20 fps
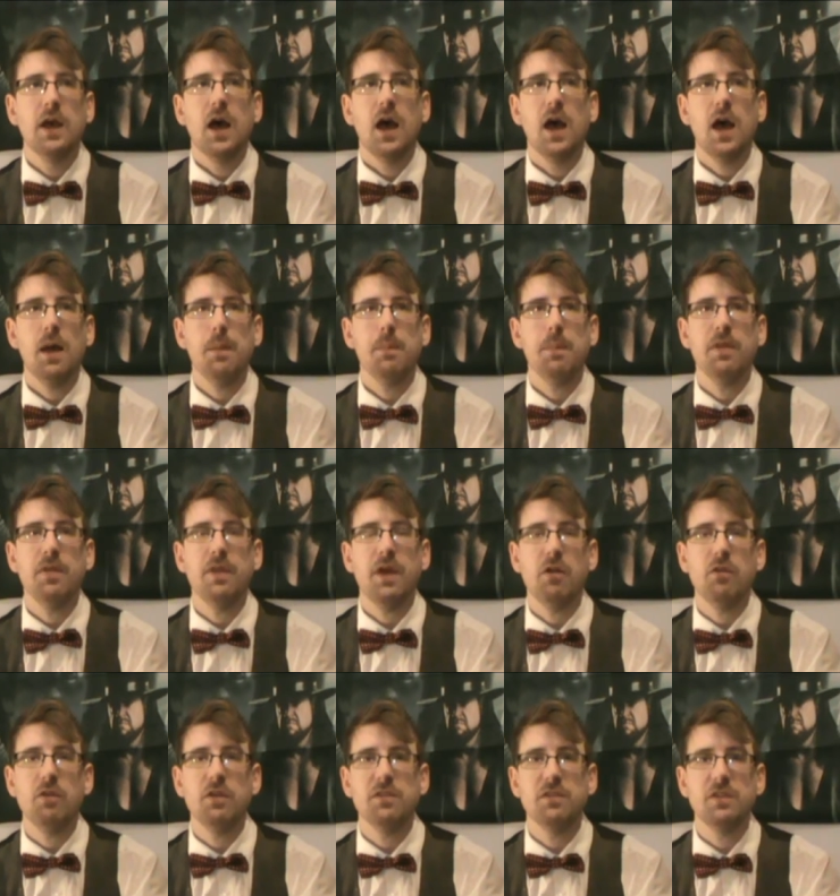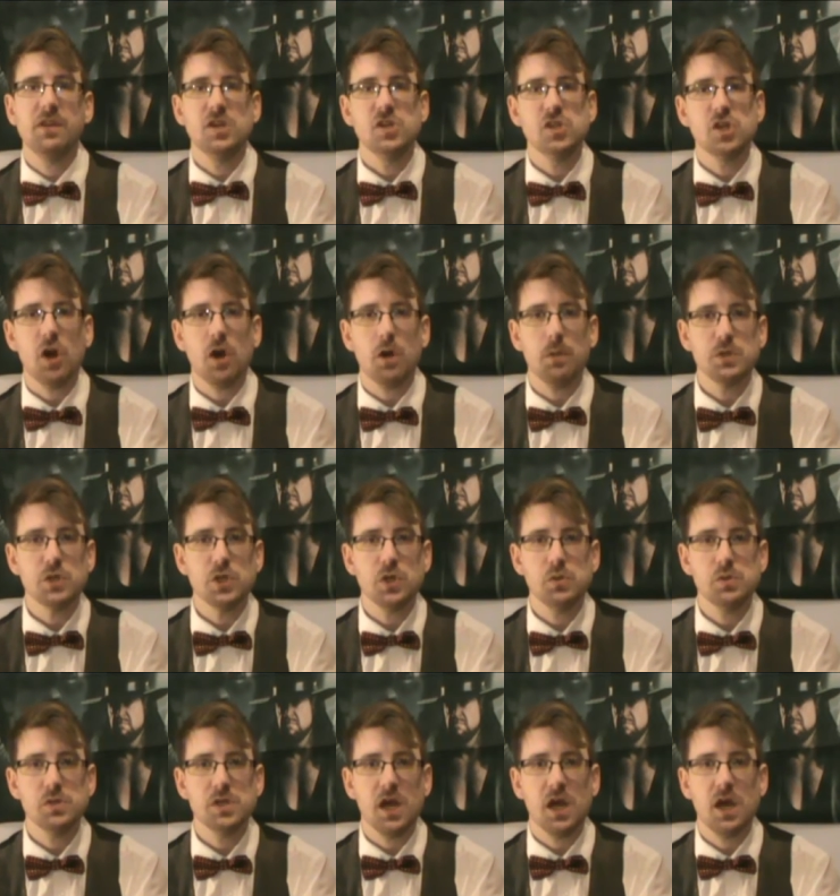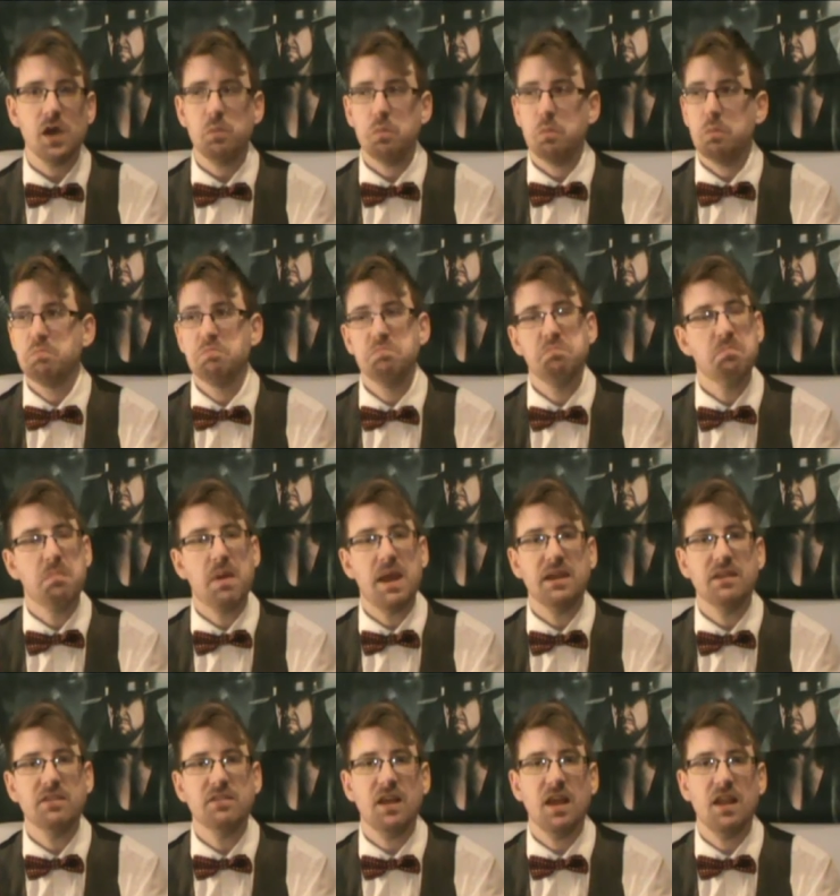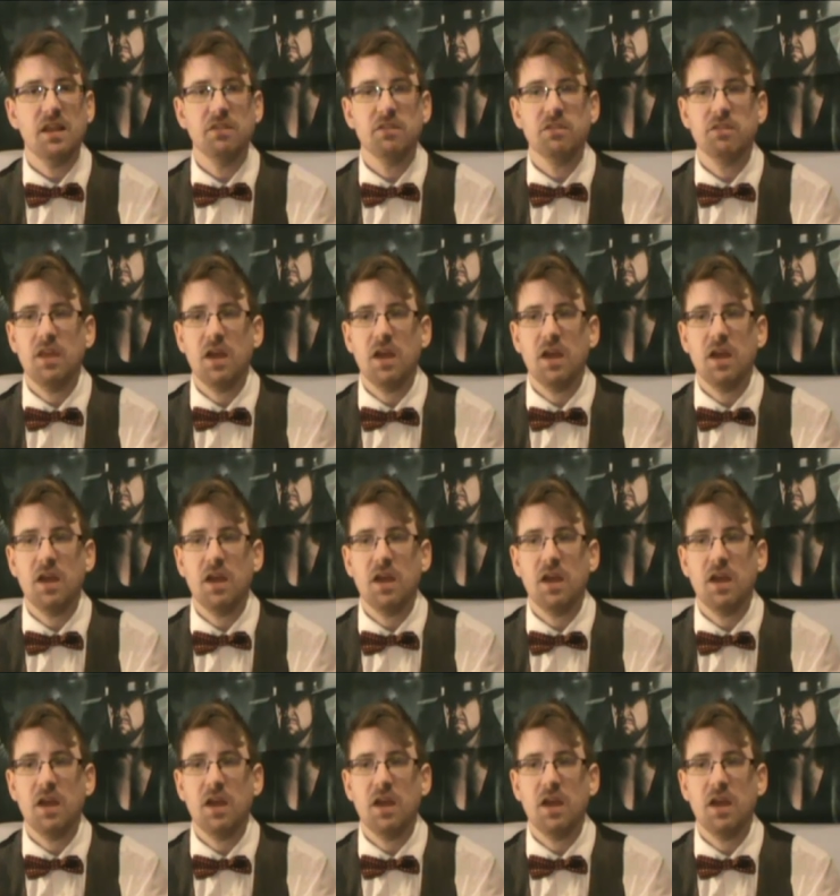There is the sharpshooter, makes sense.